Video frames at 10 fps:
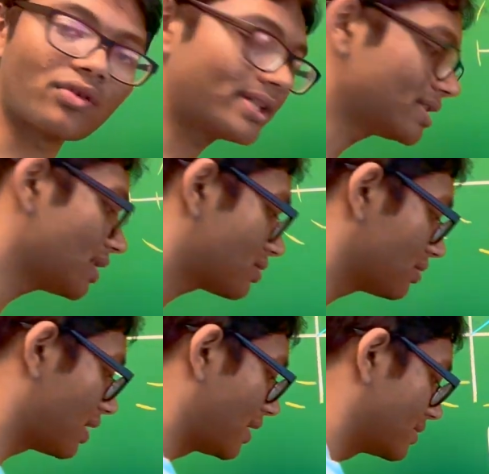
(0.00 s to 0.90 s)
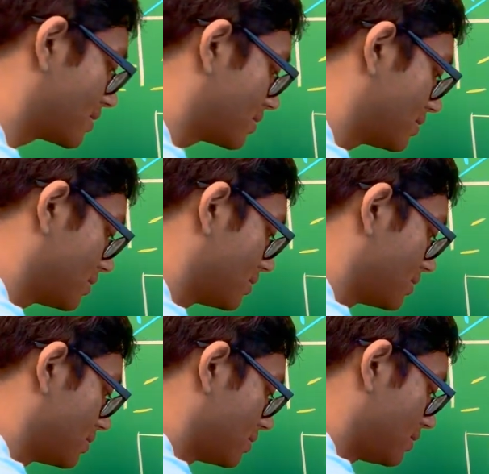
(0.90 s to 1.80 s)
horizontal lines
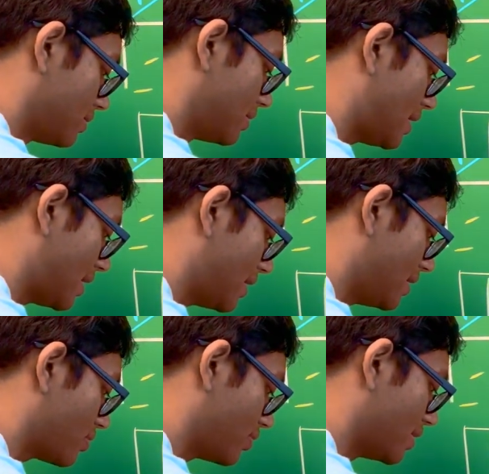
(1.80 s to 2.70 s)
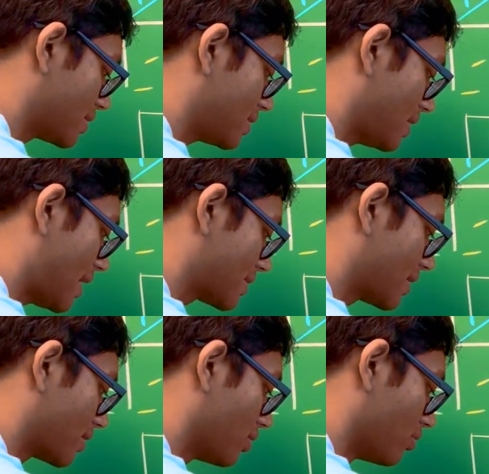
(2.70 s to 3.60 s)
that increase as
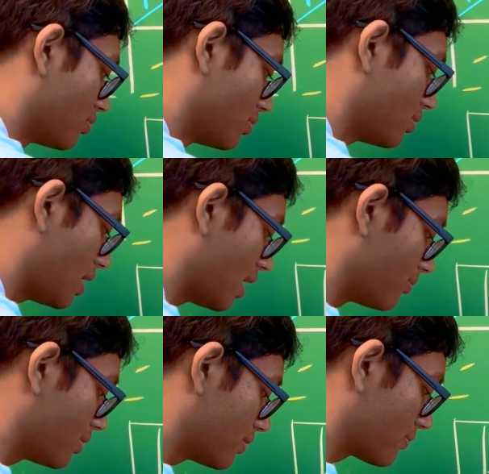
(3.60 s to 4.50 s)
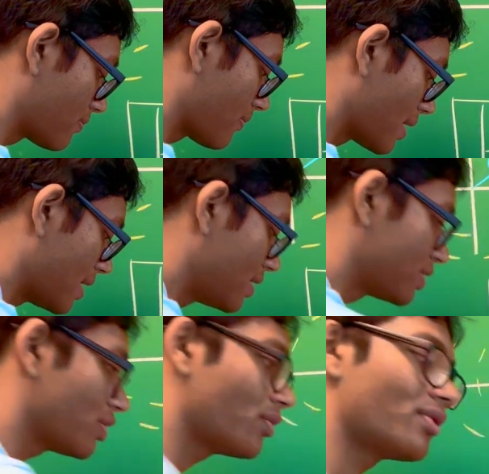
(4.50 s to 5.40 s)
I go up.
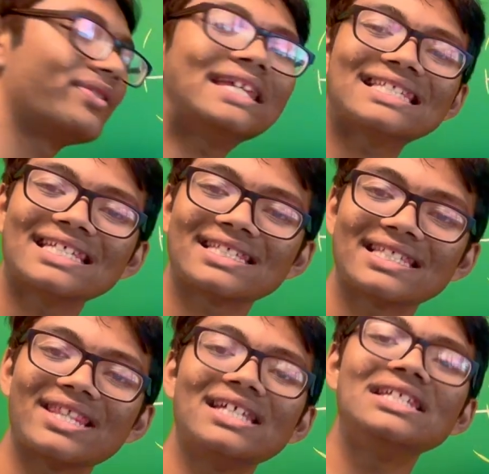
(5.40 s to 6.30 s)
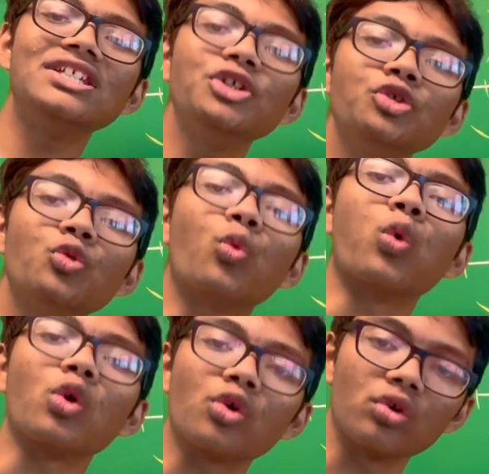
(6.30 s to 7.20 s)
So this is the new
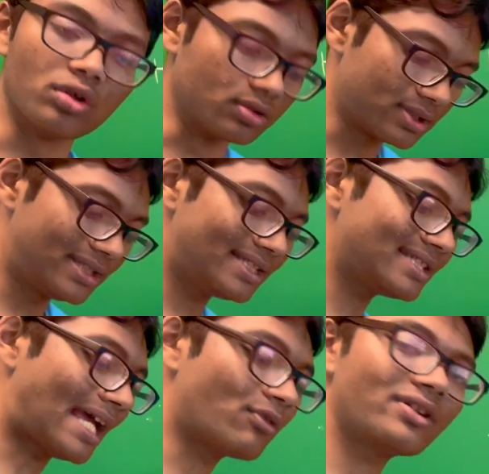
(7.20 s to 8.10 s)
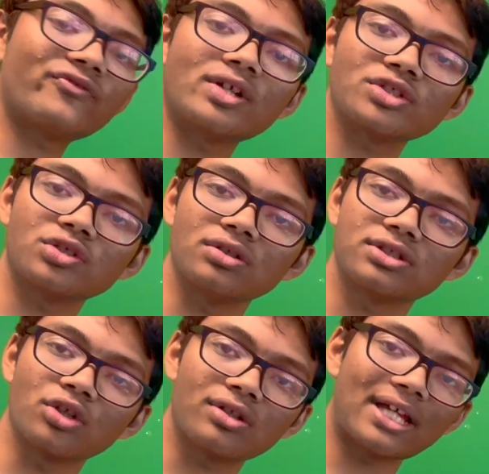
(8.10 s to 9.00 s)
world. This is how
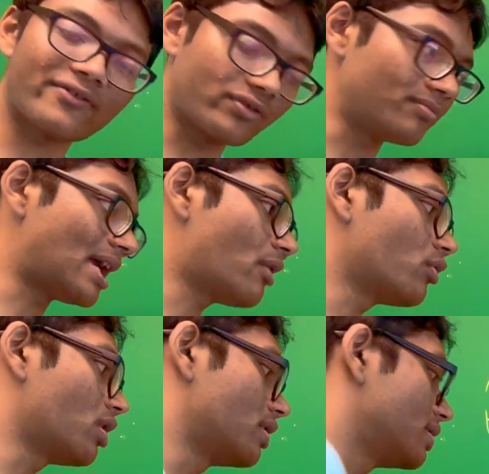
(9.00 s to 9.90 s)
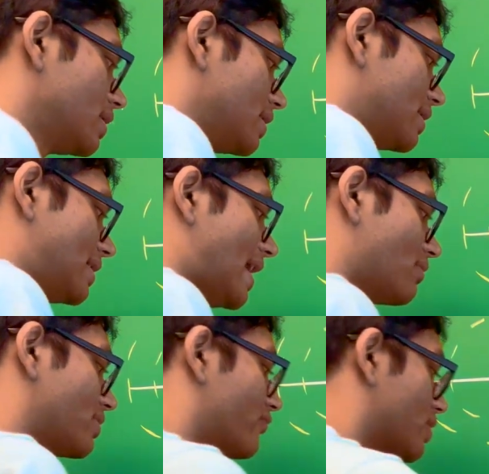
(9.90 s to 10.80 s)
differentials look like from now on.
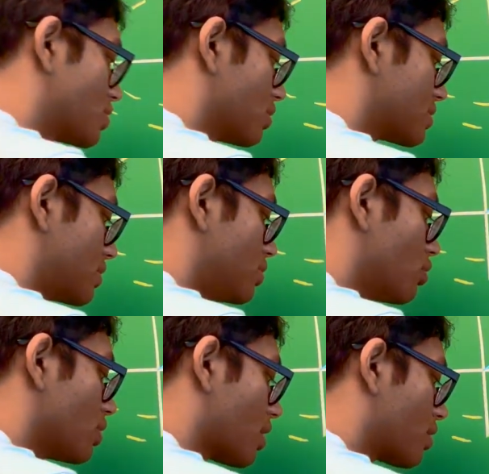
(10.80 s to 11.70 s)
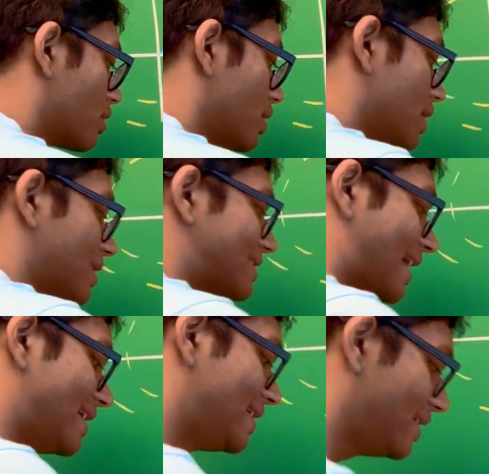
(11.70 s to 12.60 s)
Now differentials are no longer
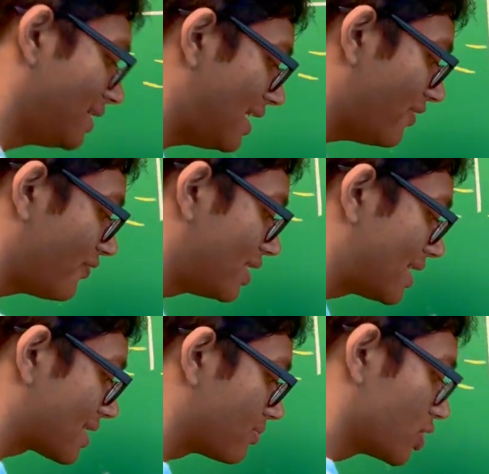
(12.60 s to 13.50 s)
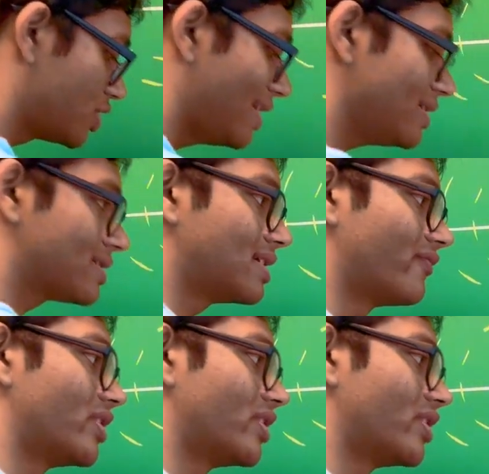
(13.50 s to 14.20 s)
tiny infinitesimal changes in a